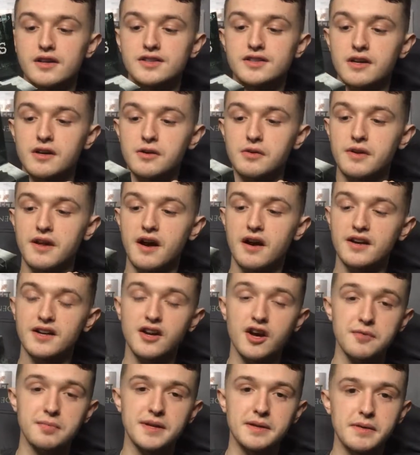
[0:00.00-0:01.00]
so that I
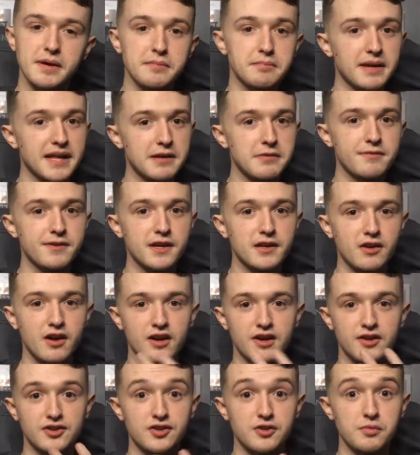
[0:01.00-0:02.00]
can open it up and play with it
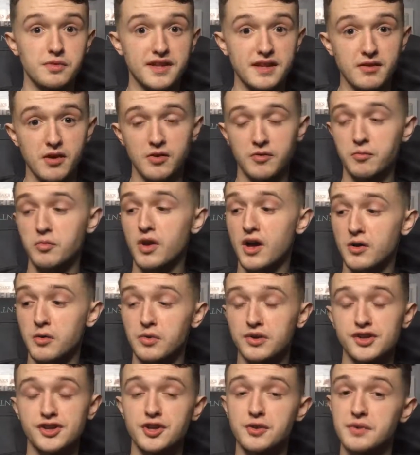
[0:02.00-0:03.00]
like I do with the, like I
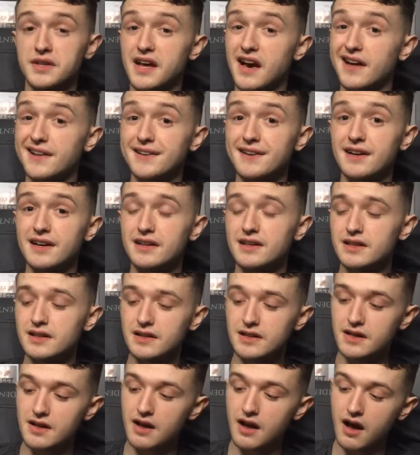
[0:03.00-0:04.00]
want to do with the Hunter.
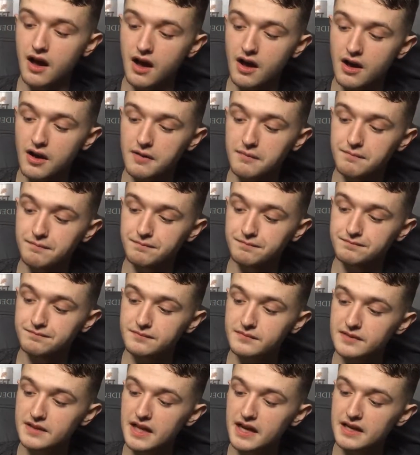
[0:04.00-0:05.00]

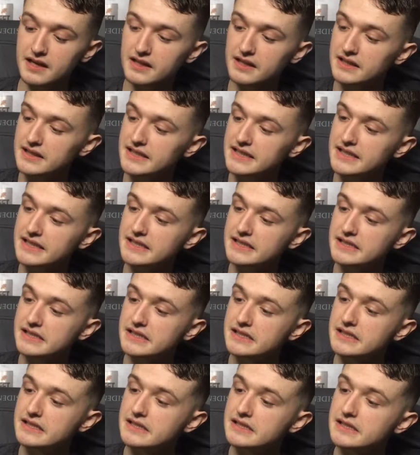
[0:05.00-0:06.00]
Luckily,
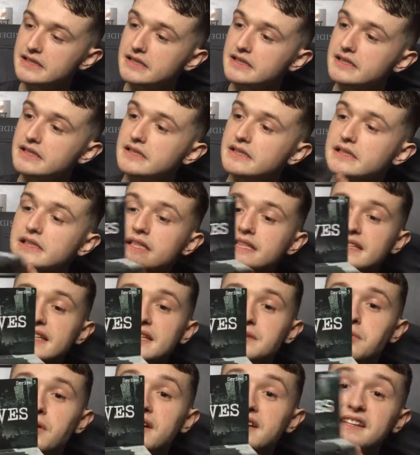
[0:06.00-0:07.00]

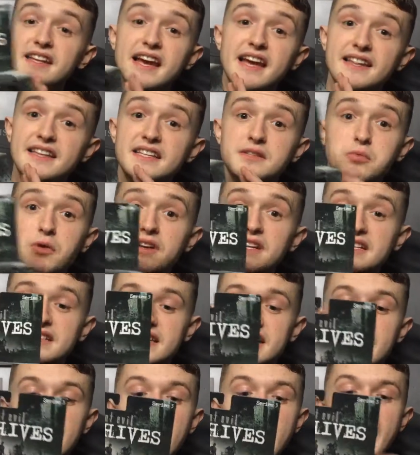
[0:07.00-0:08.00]
this one
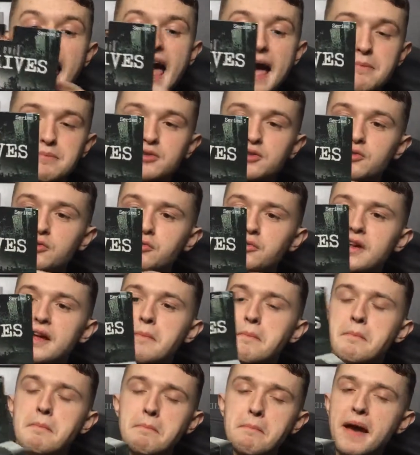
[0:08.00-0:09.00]
is in absolute
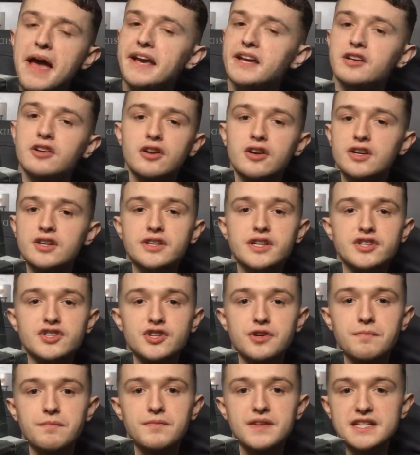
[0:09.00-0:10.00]
immaculate
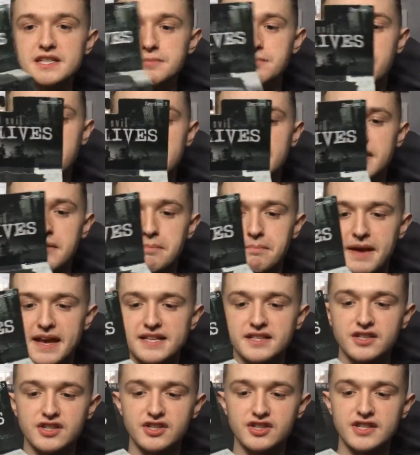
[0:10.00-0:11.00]
condition. This is probably the
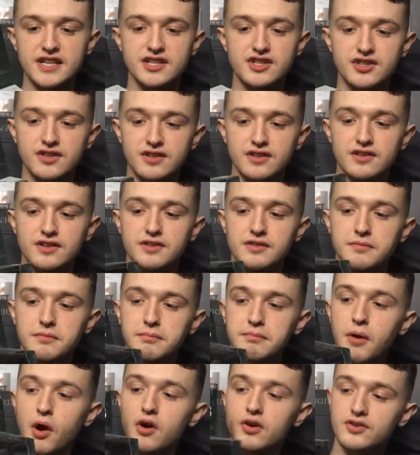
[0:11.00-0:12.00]
best conditioned
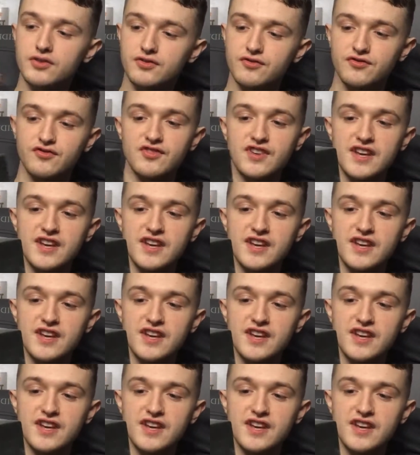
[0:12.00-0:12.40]
box